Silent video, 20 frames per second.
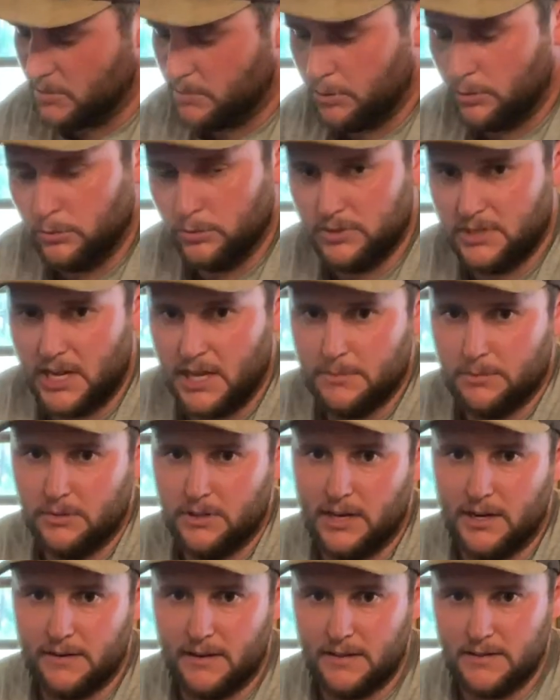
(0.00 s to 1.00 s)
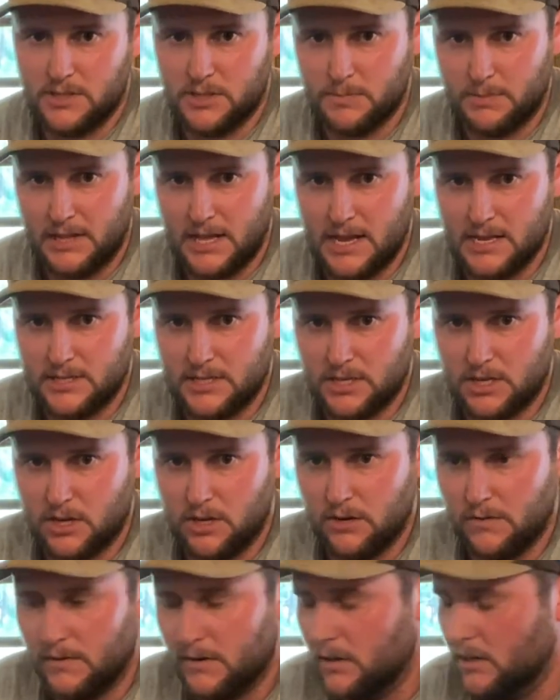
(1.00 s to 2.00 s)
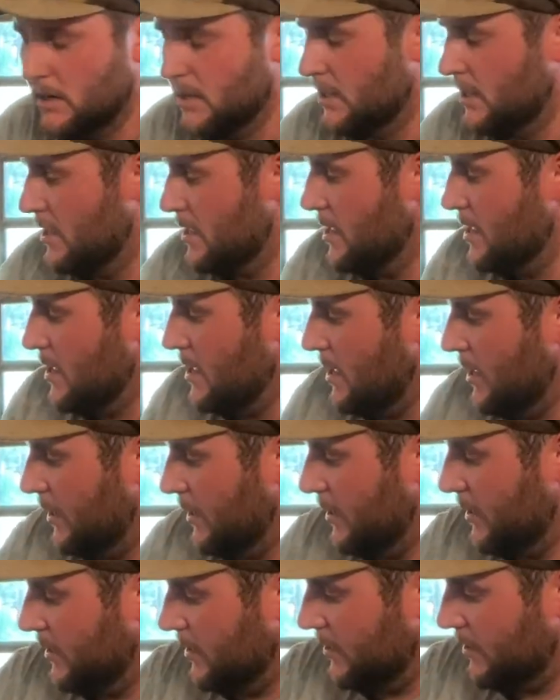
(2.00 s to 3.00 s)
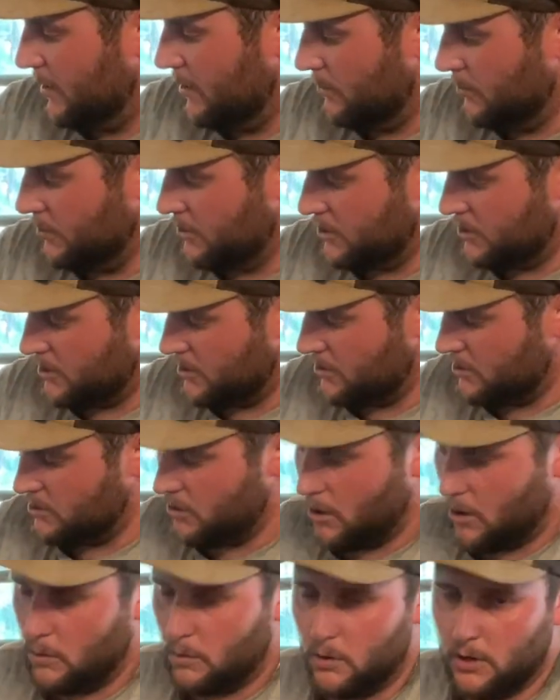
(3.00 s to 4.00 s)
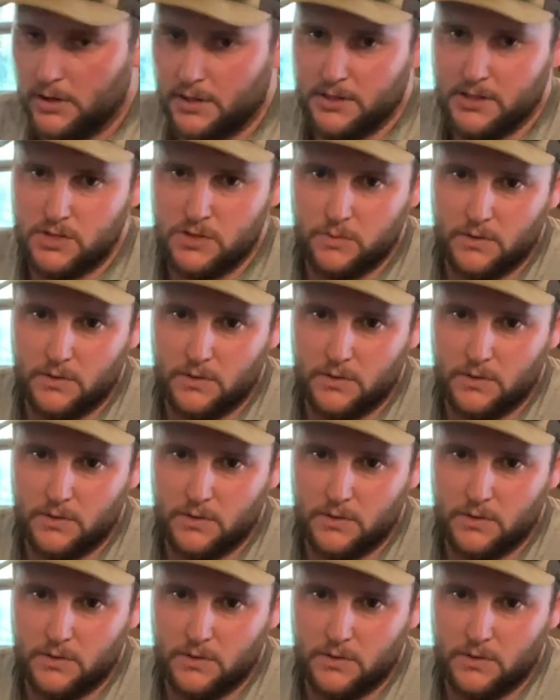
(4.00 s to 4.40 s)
pool table that I got this plastic over, and uh, we're just gonna start working this